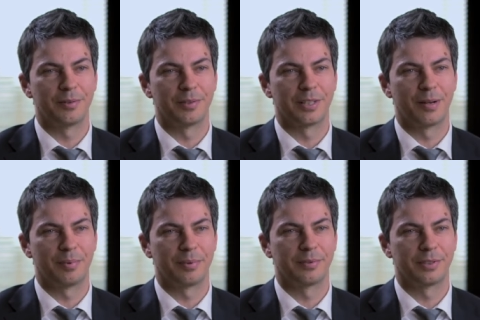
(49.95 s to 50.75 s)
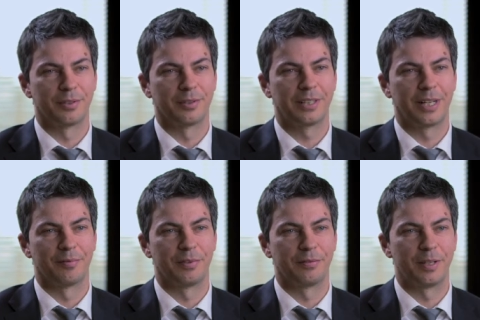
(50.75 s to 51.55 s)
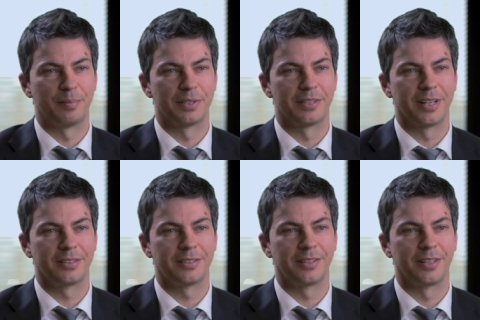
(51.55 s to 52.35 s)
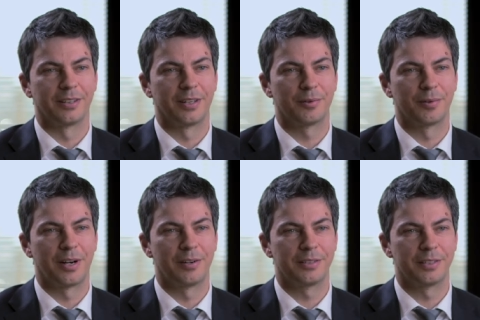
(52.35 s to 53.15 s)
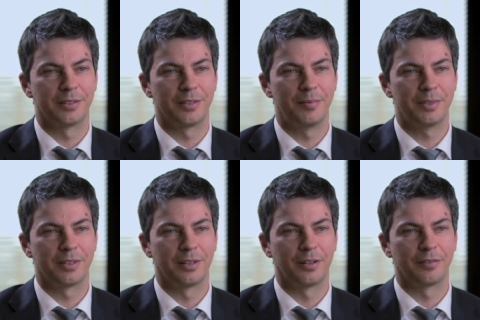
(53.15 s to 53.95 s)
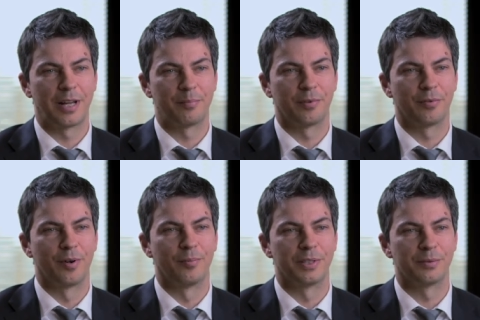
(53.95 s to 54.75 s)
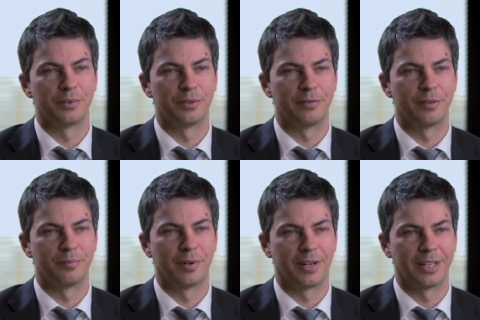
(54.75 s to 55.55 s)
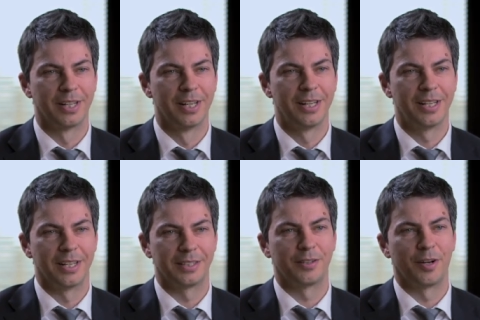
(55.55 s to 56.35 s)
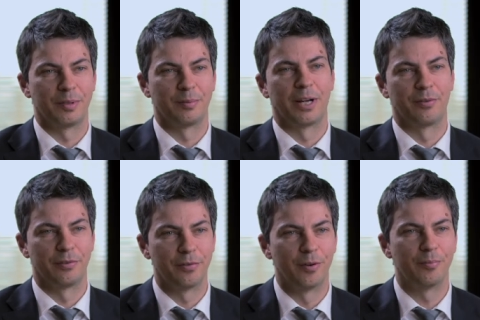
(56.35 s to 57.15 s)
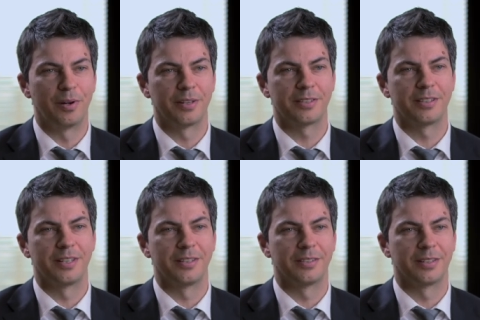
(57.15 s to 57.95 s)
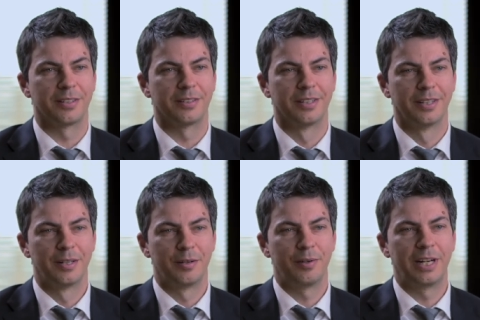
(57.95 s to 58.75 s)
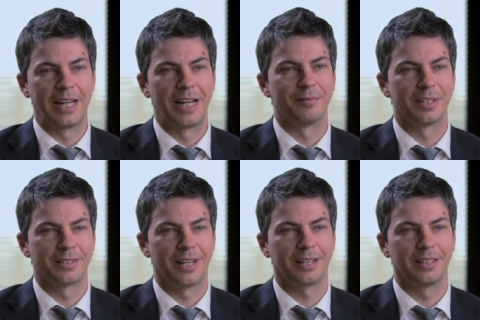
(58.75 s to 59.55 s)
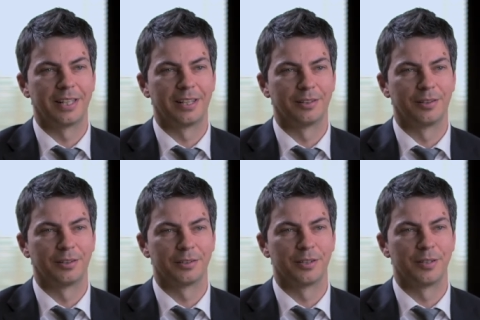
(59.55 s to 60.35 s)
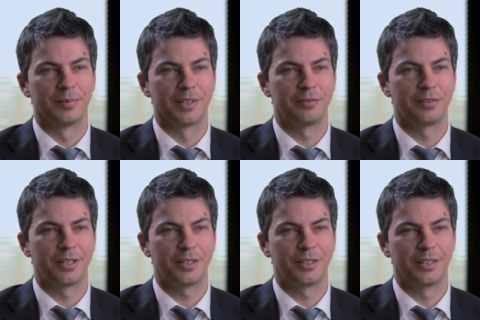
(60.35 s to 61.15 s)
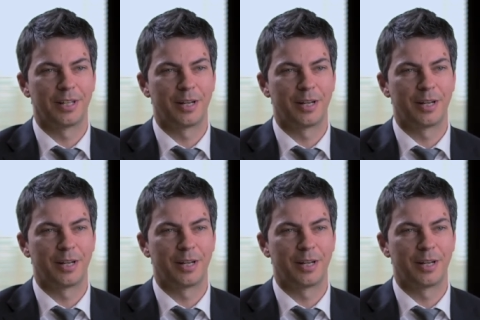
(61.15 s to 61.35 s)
It was up strongly, up 50% in local currency terms, and a lot of that performance was driven by excitement about reform policies that are really aimed at tackling long-term deflation in